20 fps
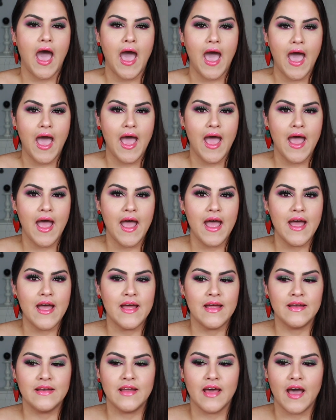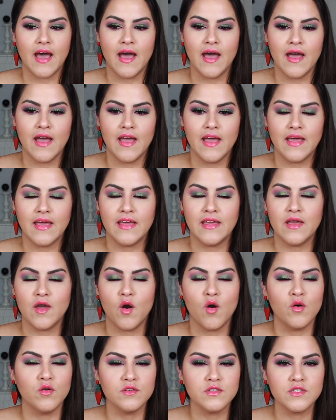And
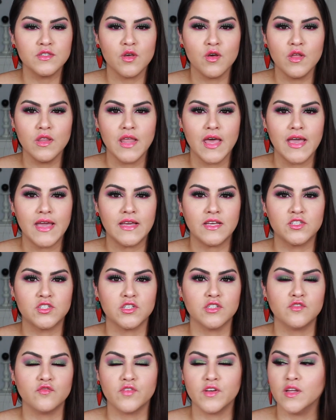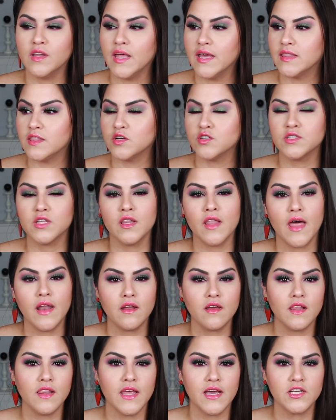I also like just feel like there's a lot
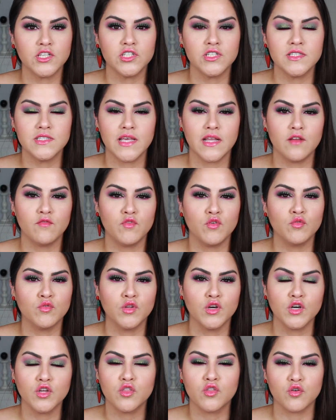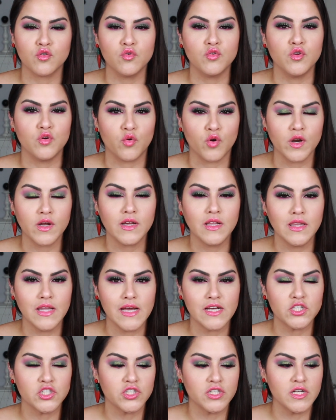of collections that if you look through your
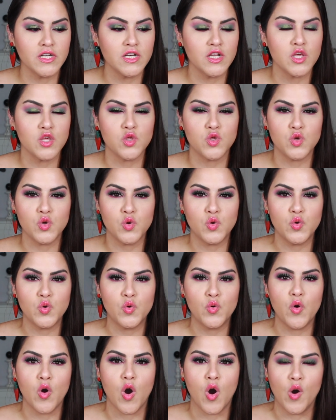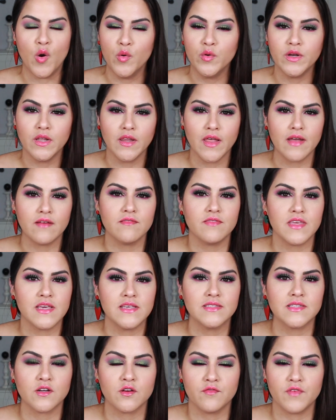collection, you own a lot of
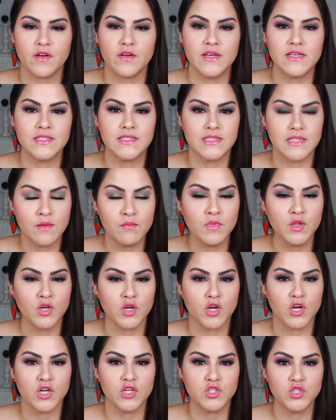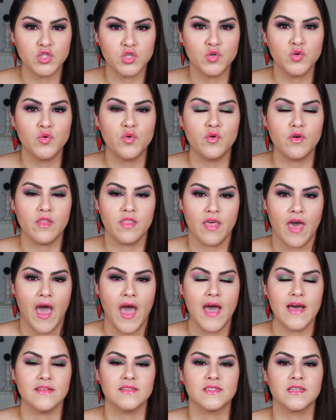things that are very similar to
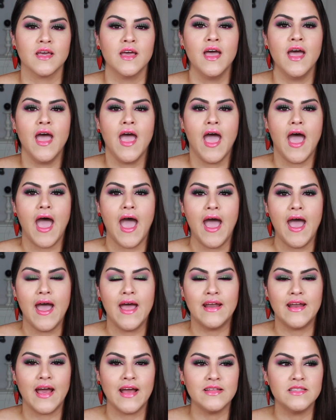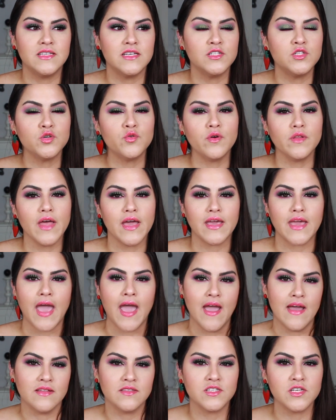that. And I did do like
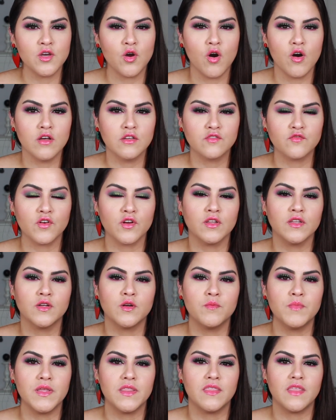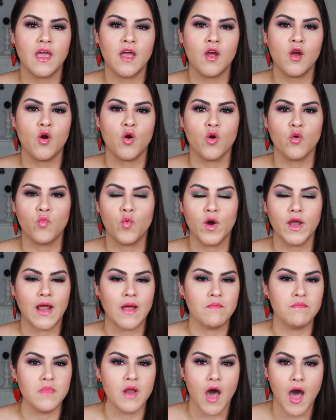anti-hauls for a little bit there, or what
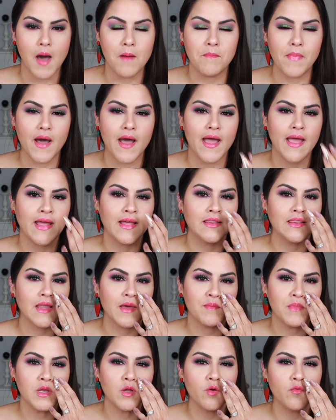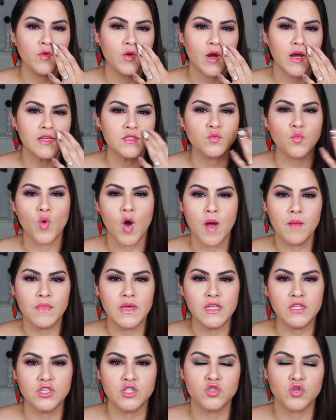I'm not buying. Let me know if you guys want
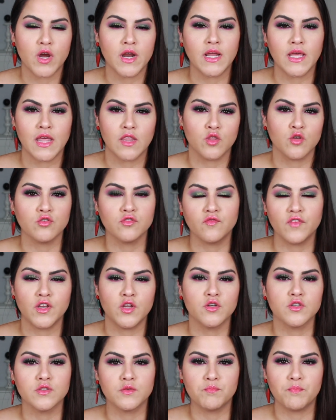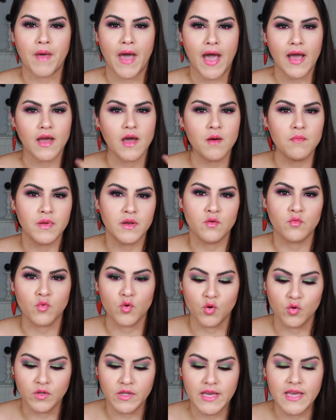me to try to get those videos back up and
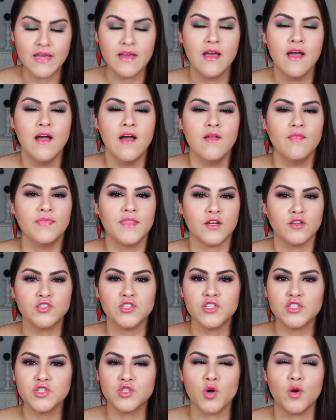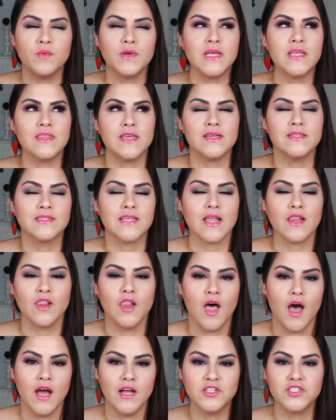rolling. There's just so many things that
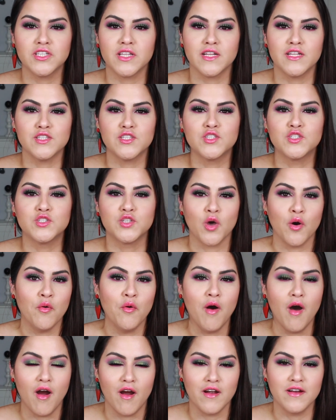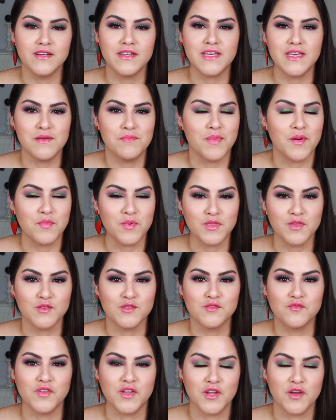launch that it's so hard to keep up with
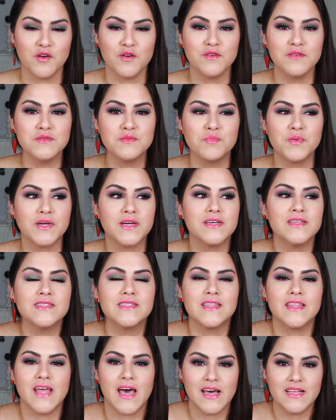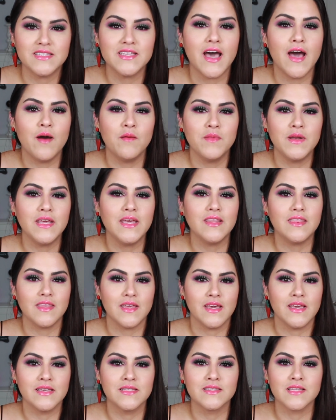those videos, because that's how many
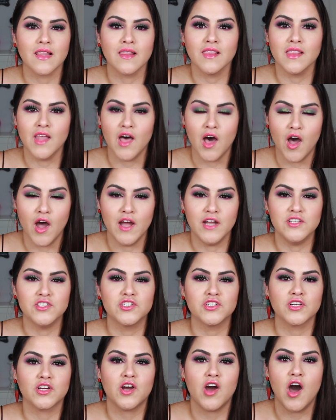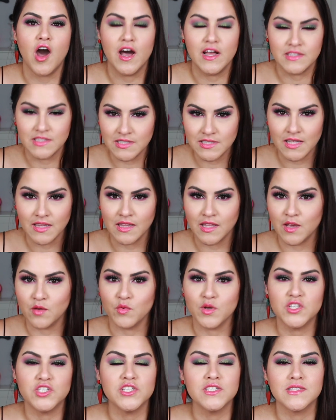things launch constantly,
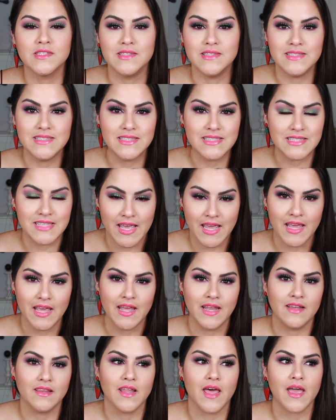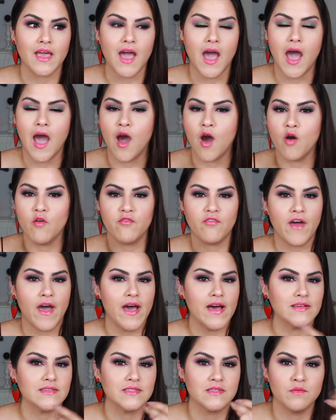which is insane. Like how
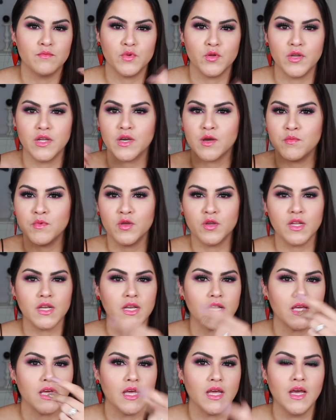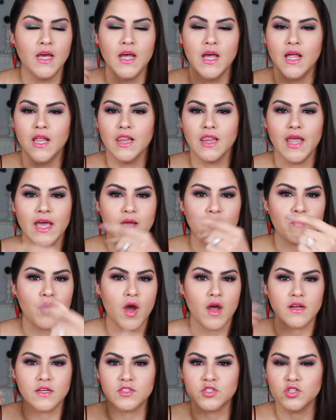fast the beauty community, like
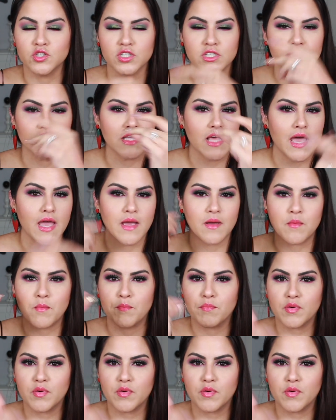products are just like